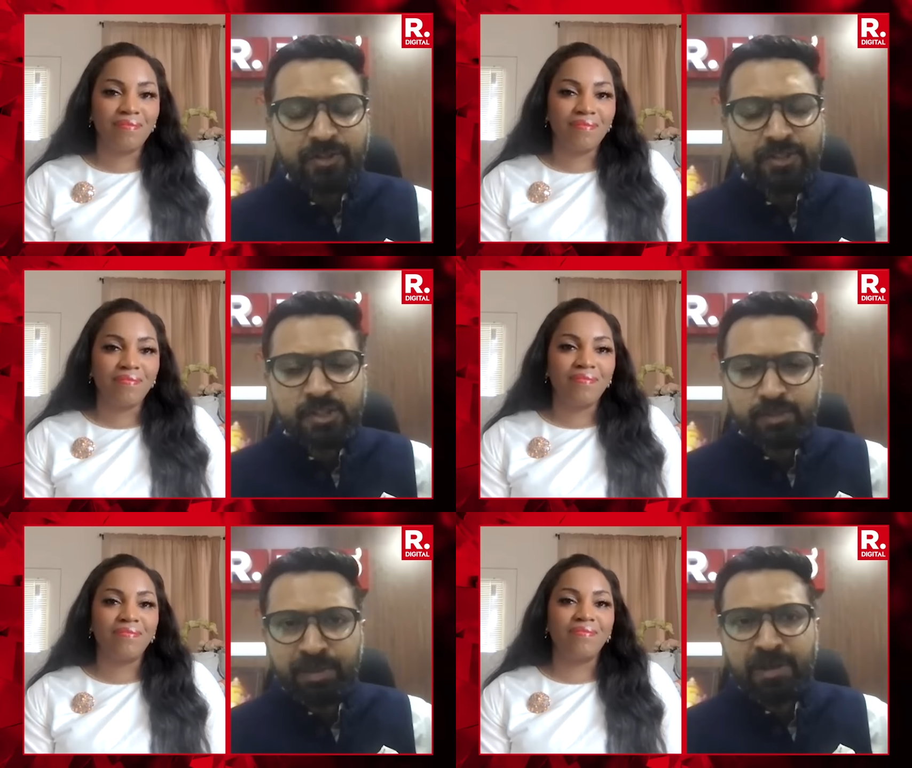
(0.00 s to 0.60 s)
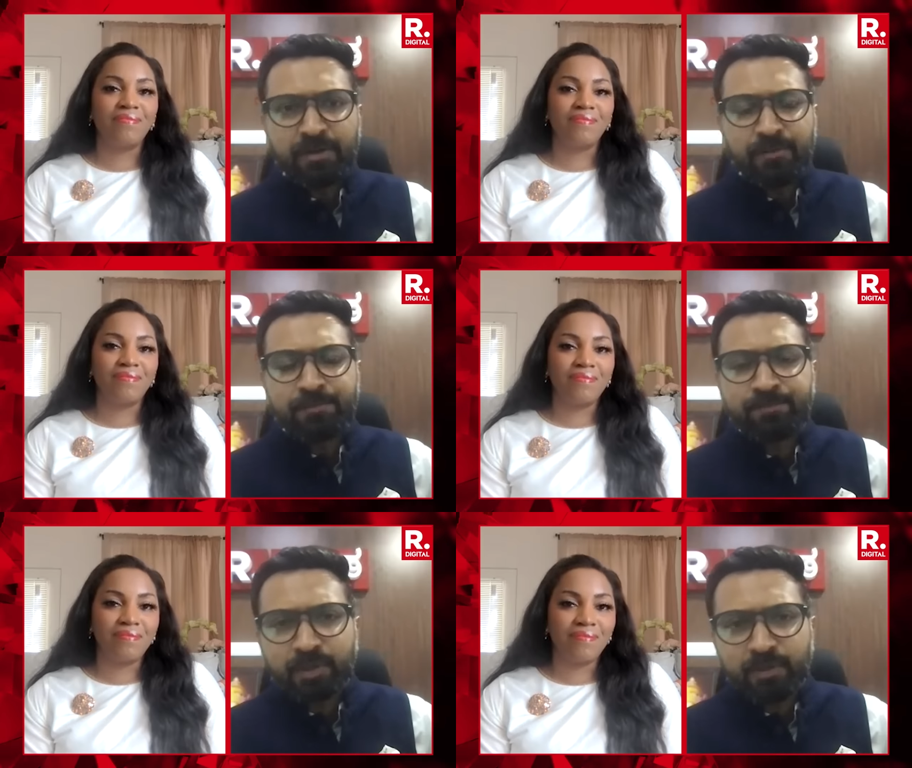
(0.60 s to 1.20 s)
Speaker 1: Now, there's a spin,
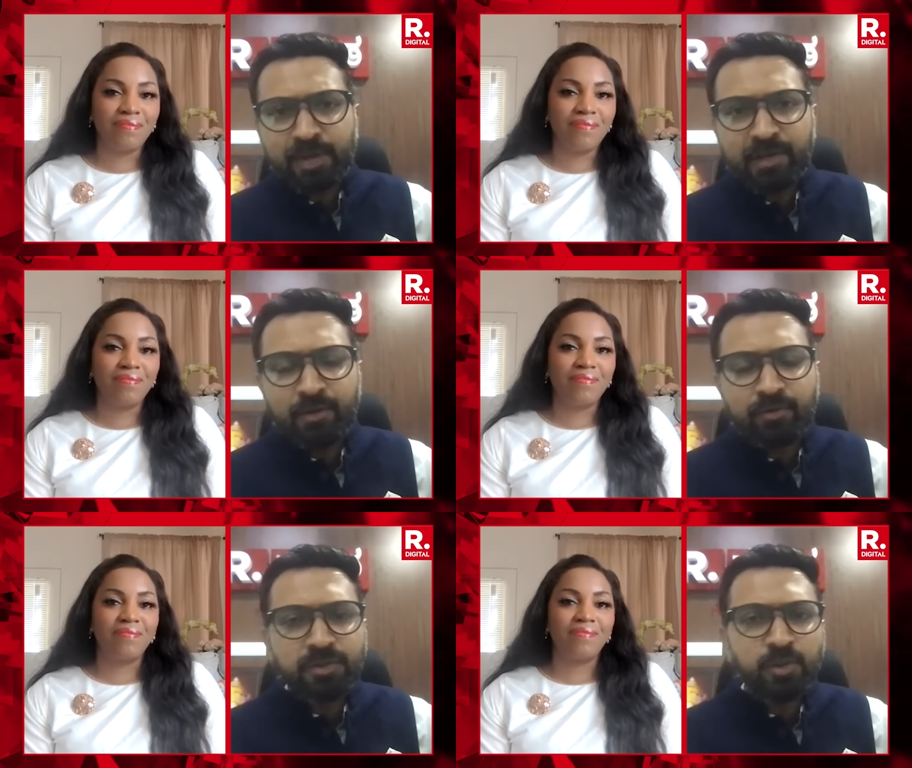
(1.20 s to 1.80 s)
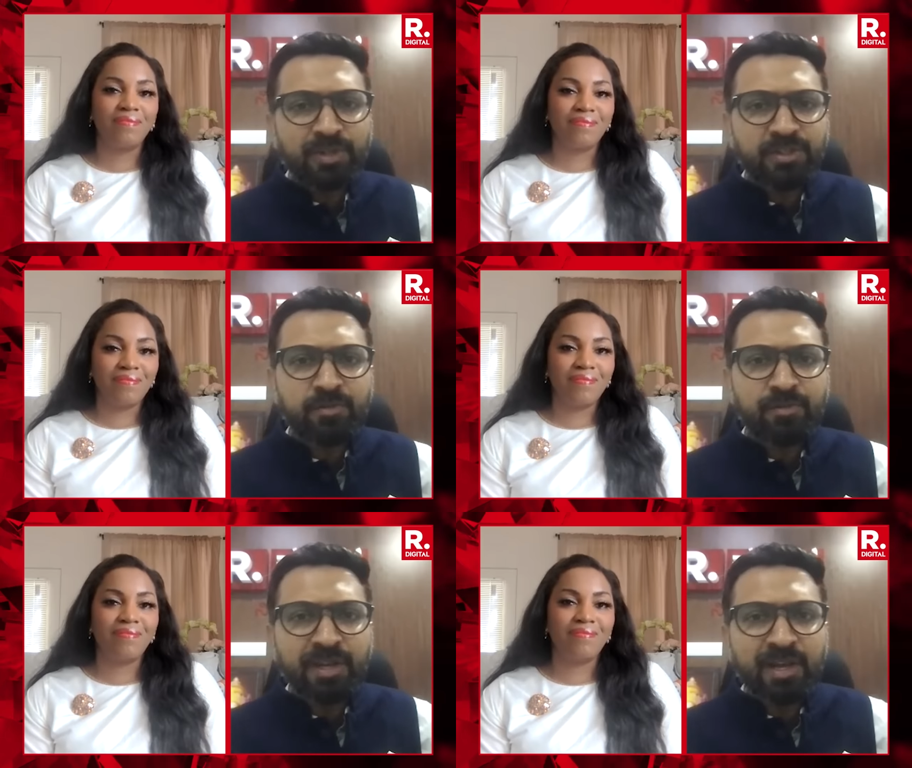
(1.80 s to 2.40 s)
right? Of course, the
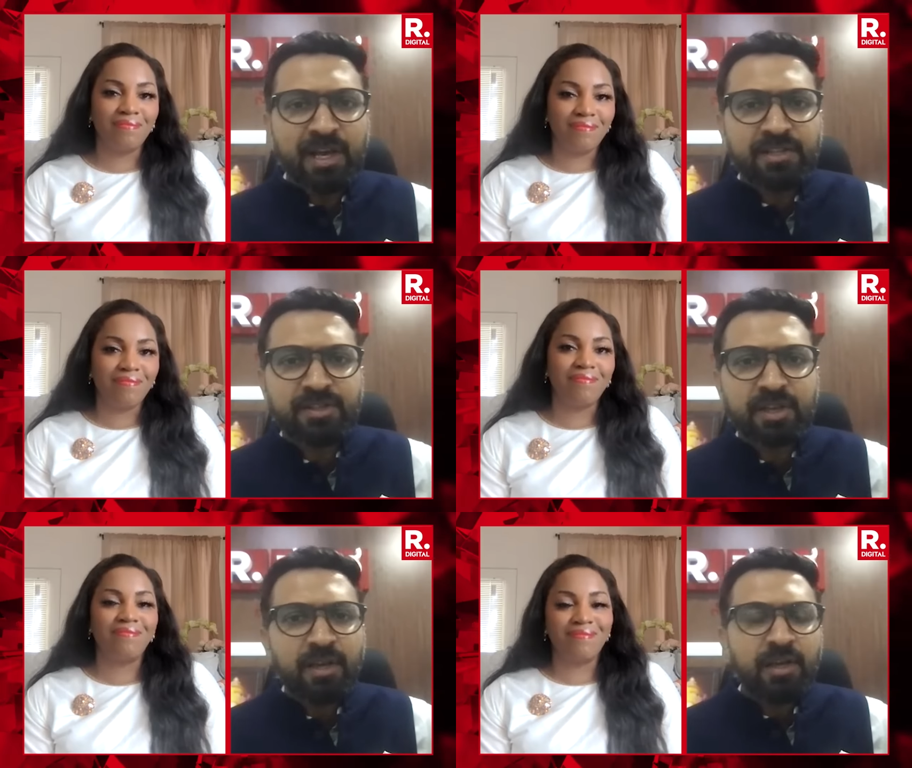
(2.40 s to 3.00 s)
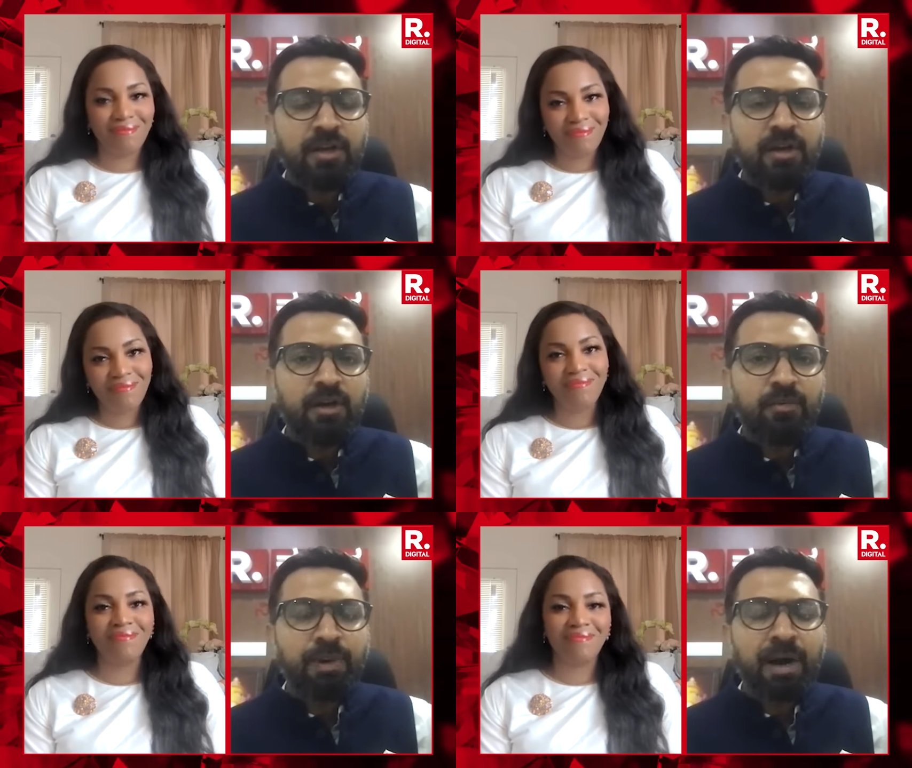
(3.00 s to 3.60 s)
Western media has uh,
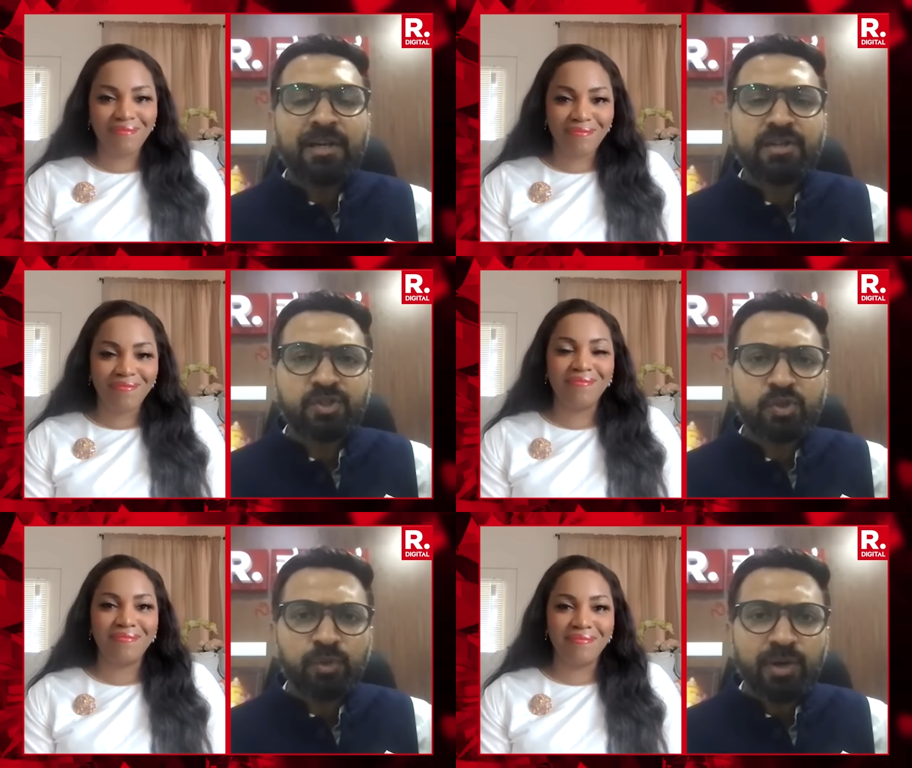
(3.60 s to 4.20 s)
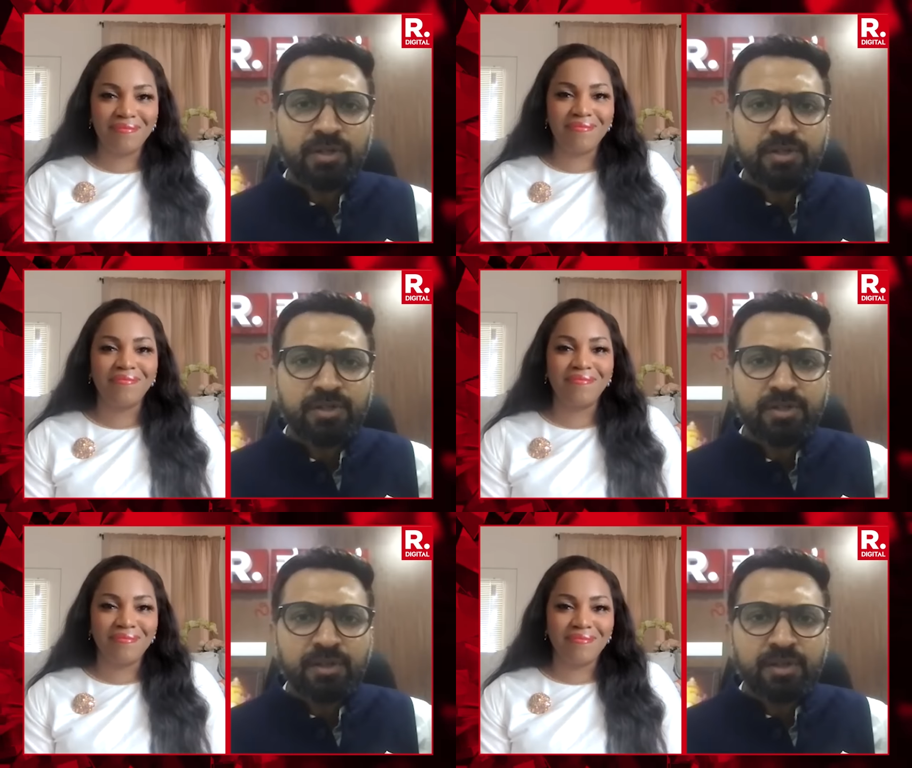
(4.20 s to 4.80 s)
a bias
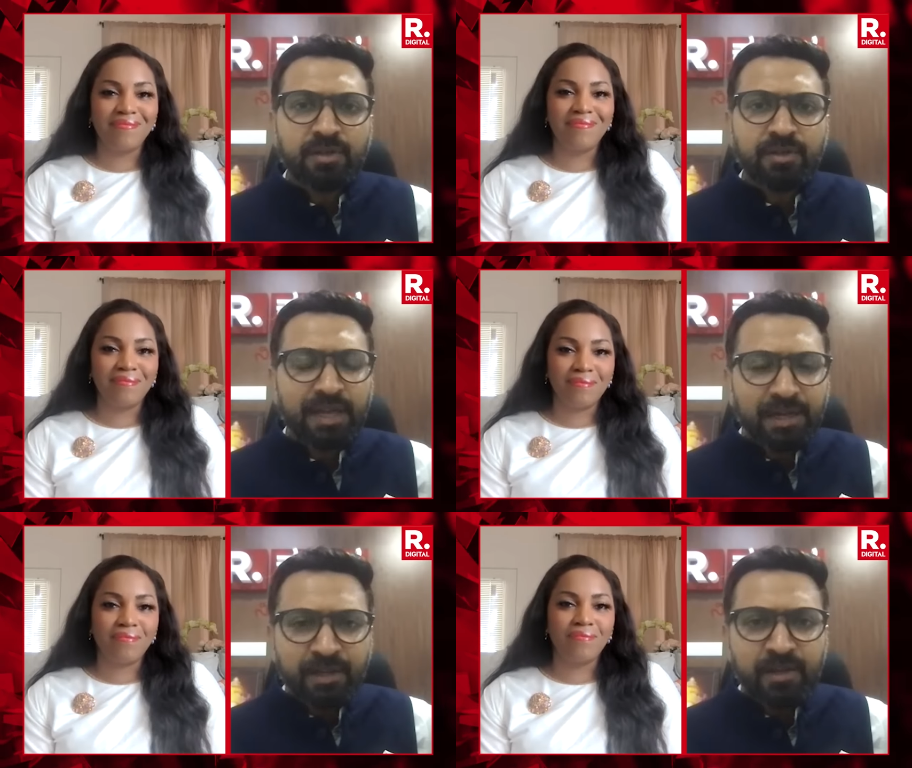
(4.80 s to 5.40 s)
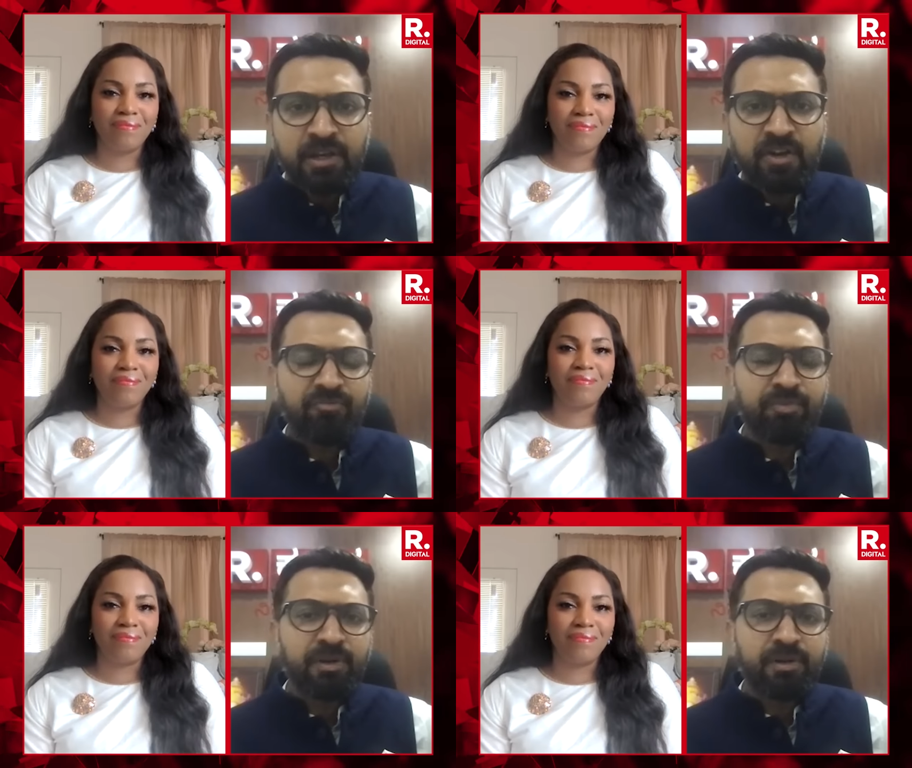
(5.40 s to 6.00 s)
towards the Indian
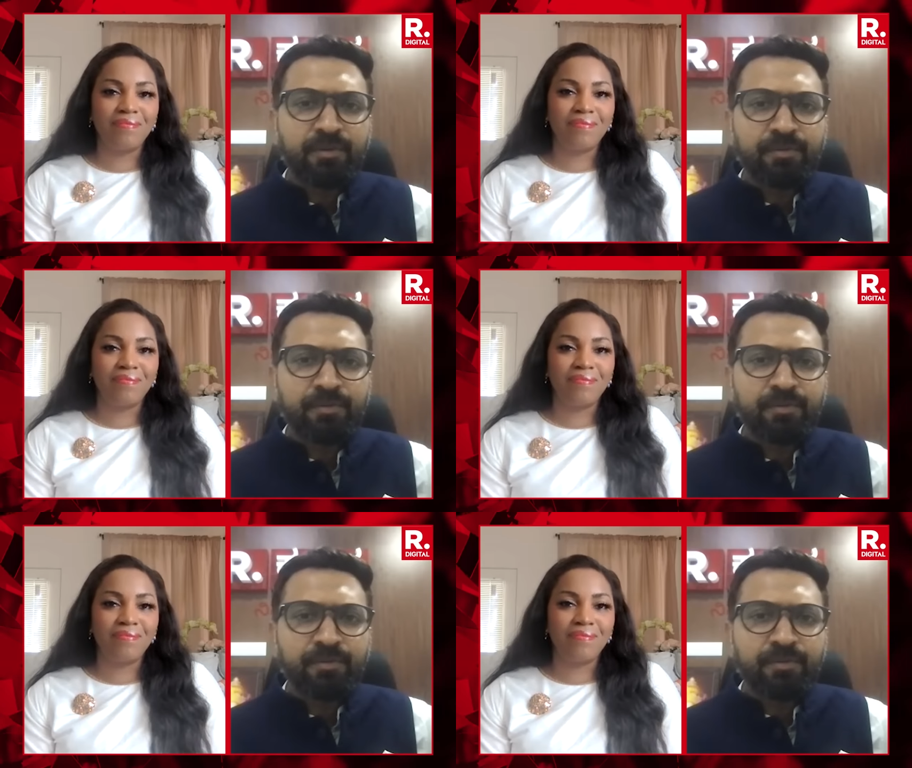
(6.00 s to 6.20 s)
government.